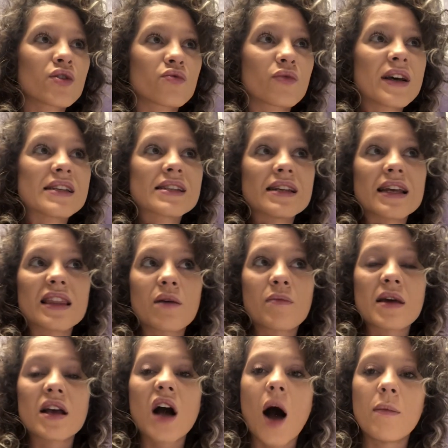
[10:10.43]
recently they've
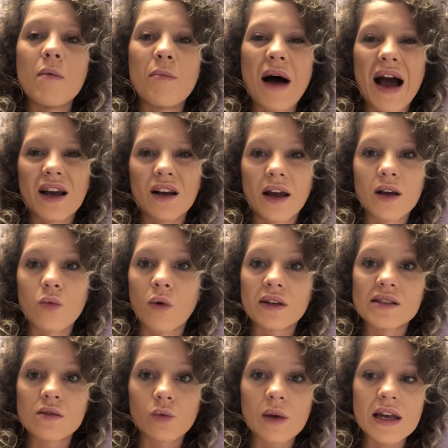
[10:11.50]
been coming back like
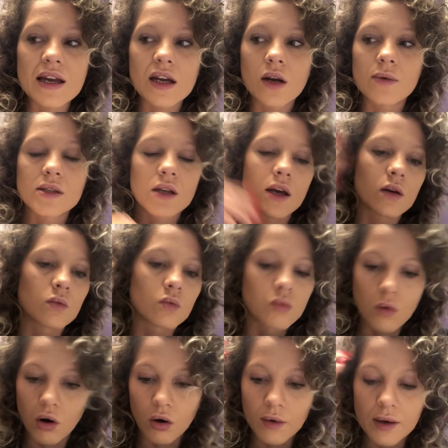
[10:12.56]
once a week, and I was like,
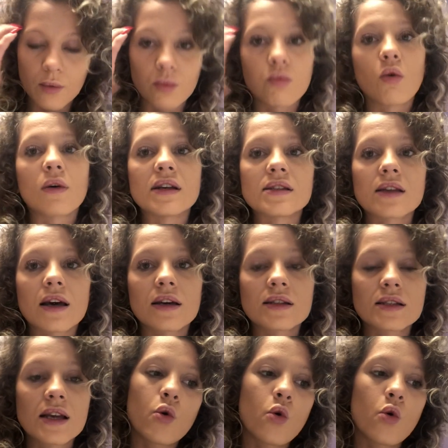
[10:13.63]
what is this?